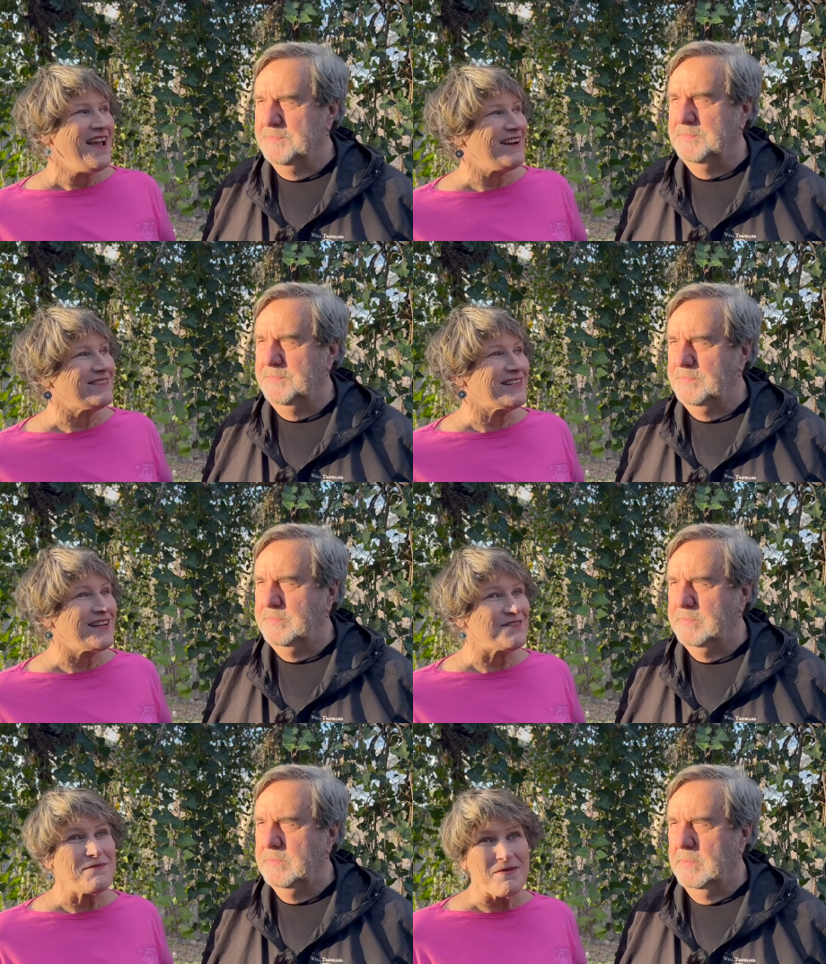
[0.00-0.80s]
Speaker 1: I was
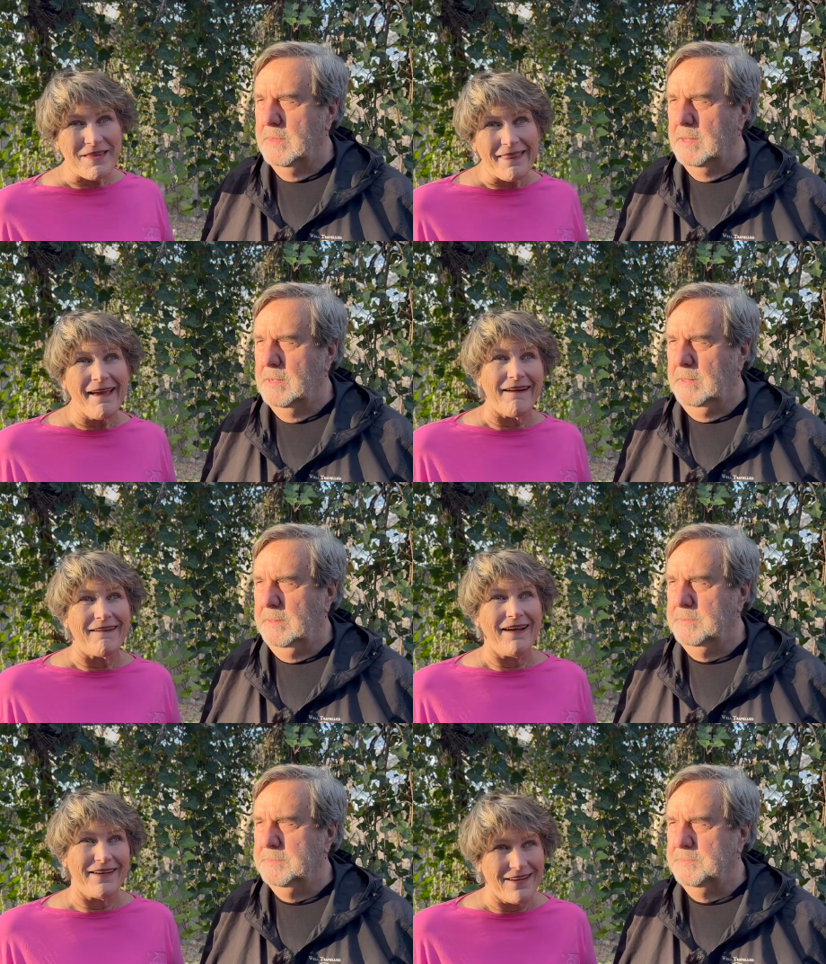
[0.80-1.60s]
like, meet me there
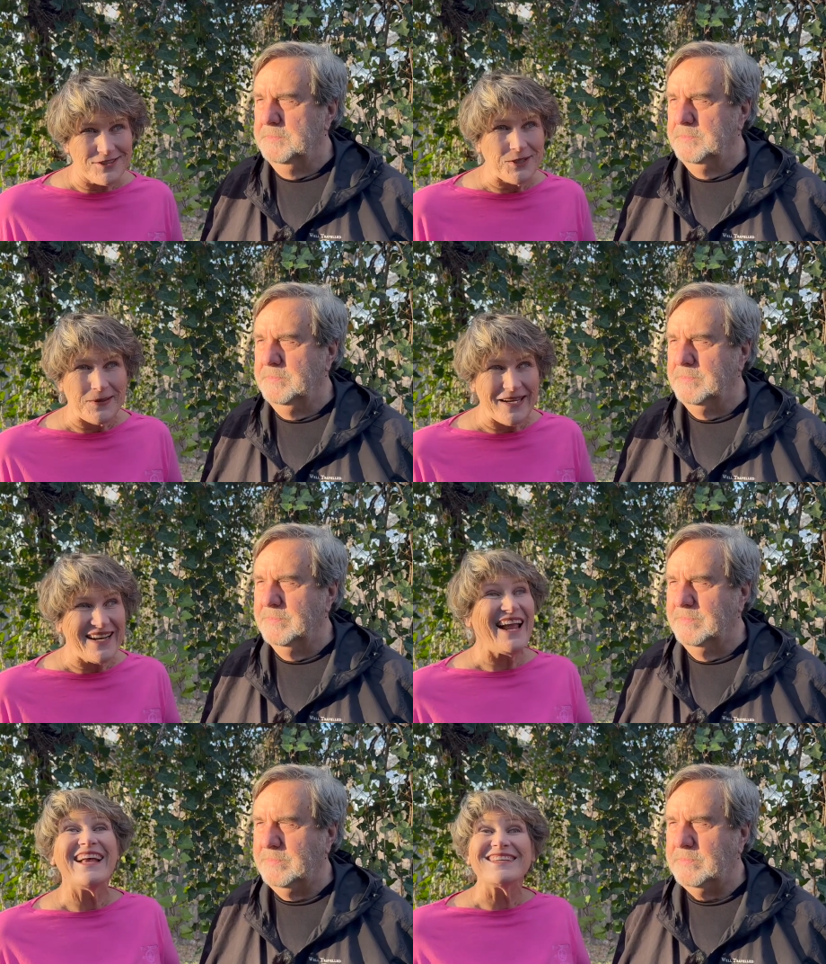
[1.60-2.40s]
and I'll do it.
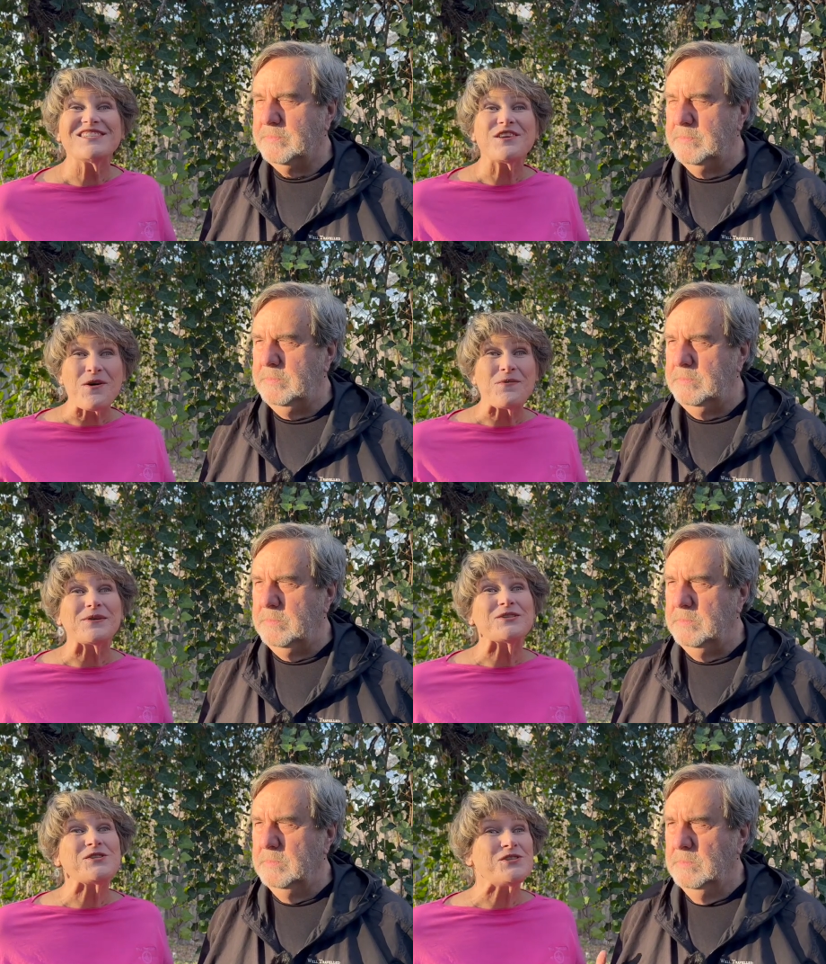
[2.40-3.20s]
And so
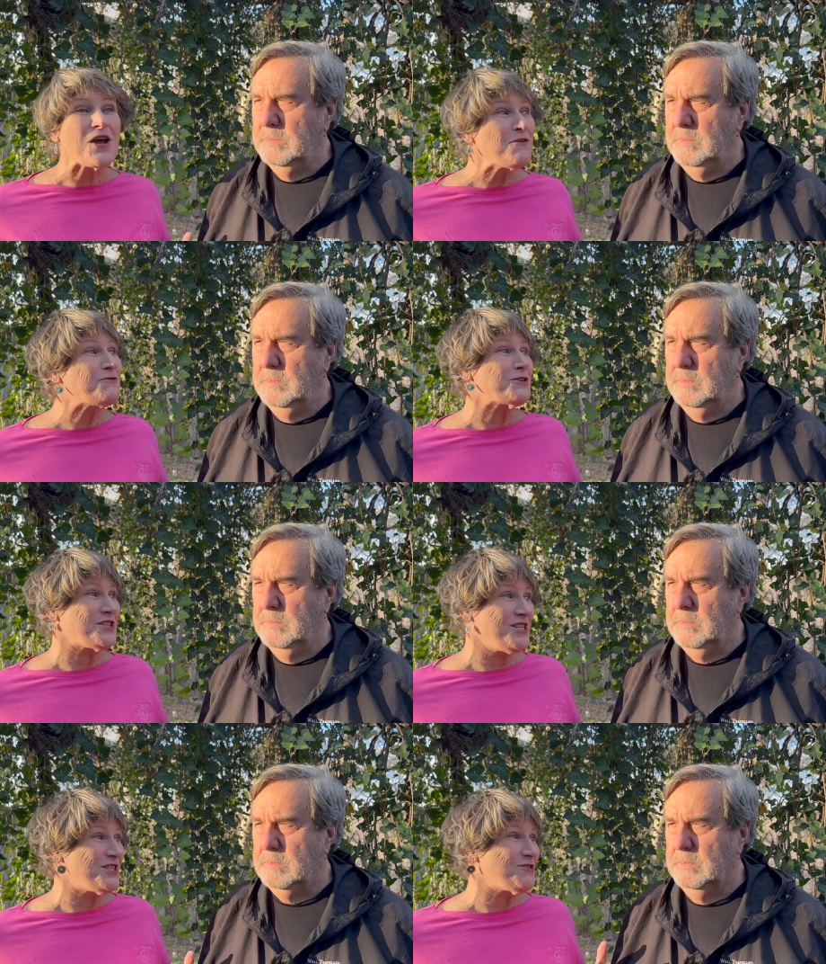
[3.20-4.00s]
we're so
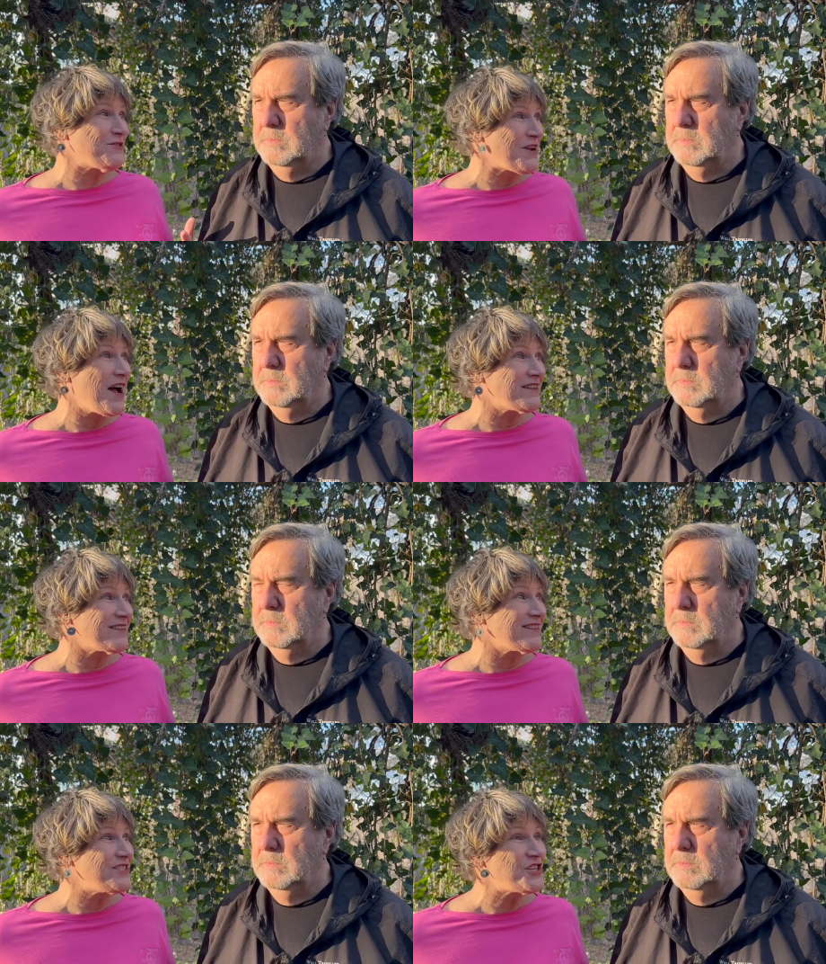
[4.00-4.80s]
fortunate to have
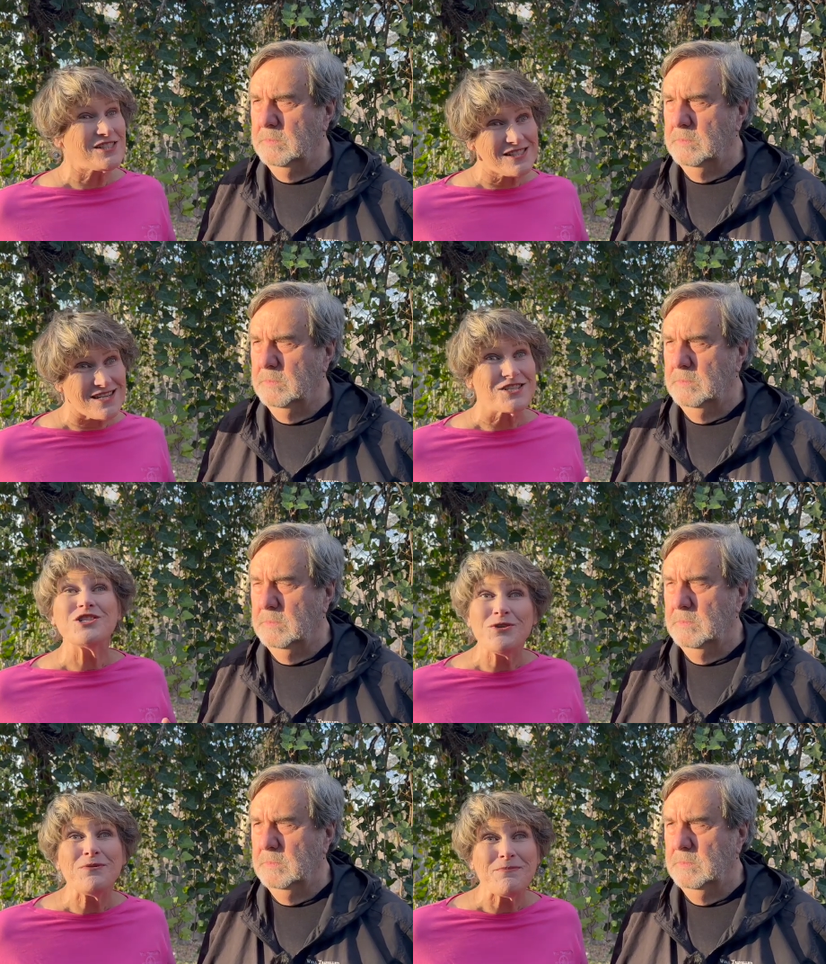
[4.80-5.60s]
gotten Justin
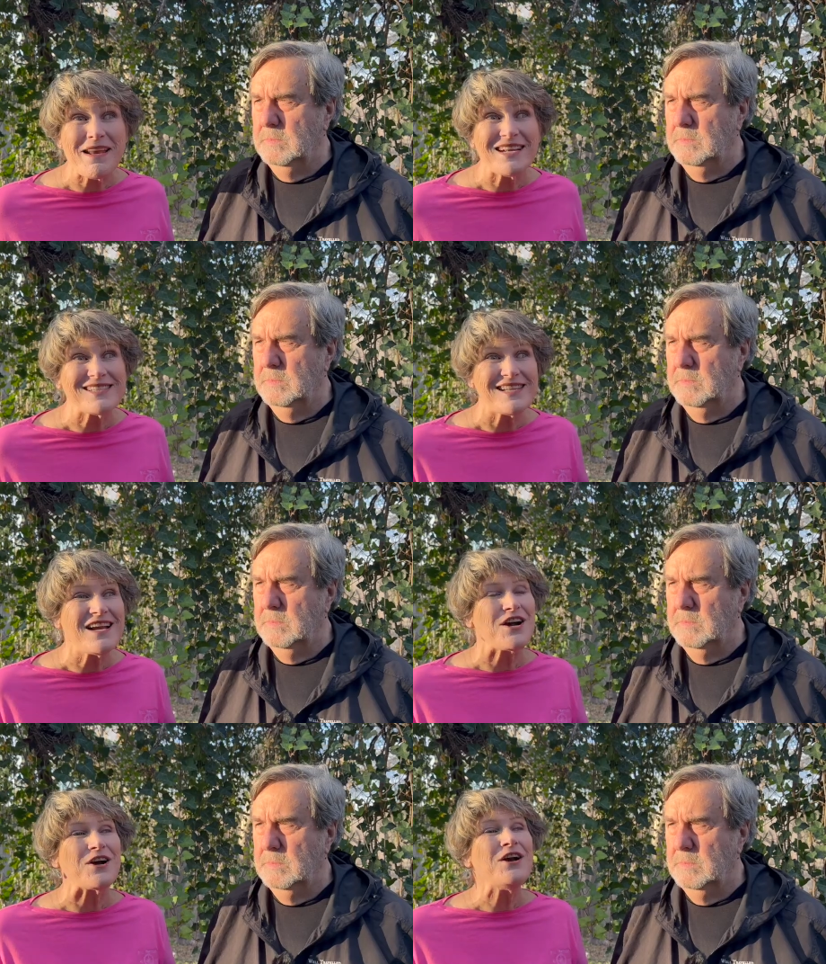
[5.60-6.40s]
to meet us
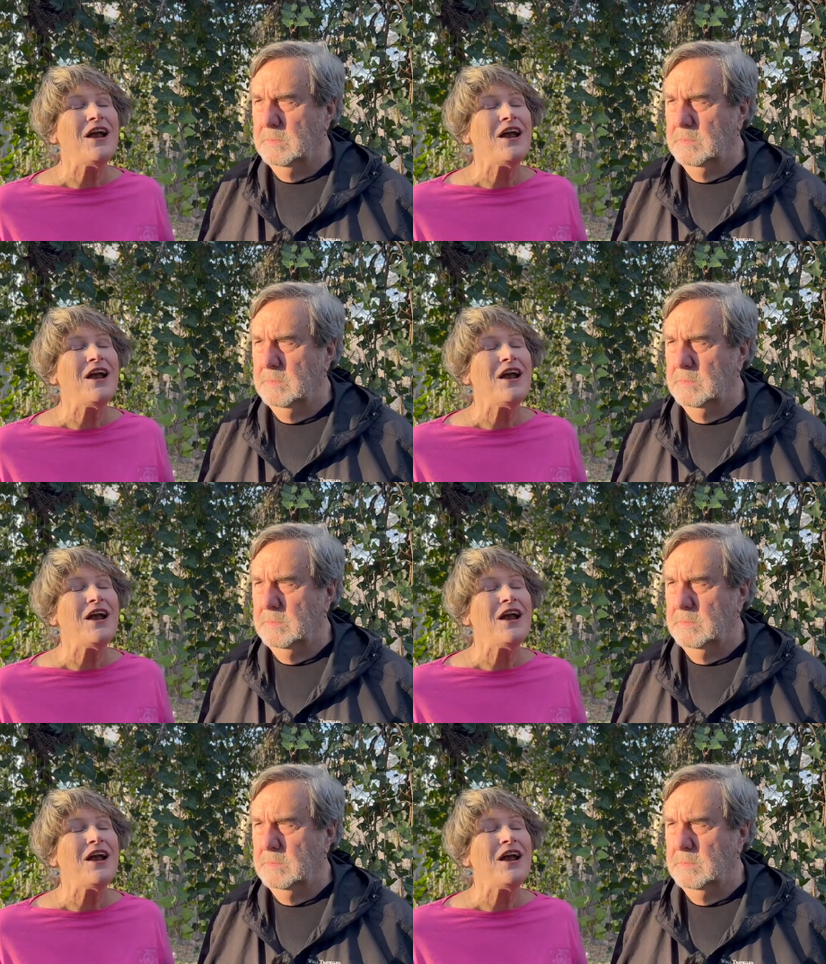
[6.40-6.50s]
there.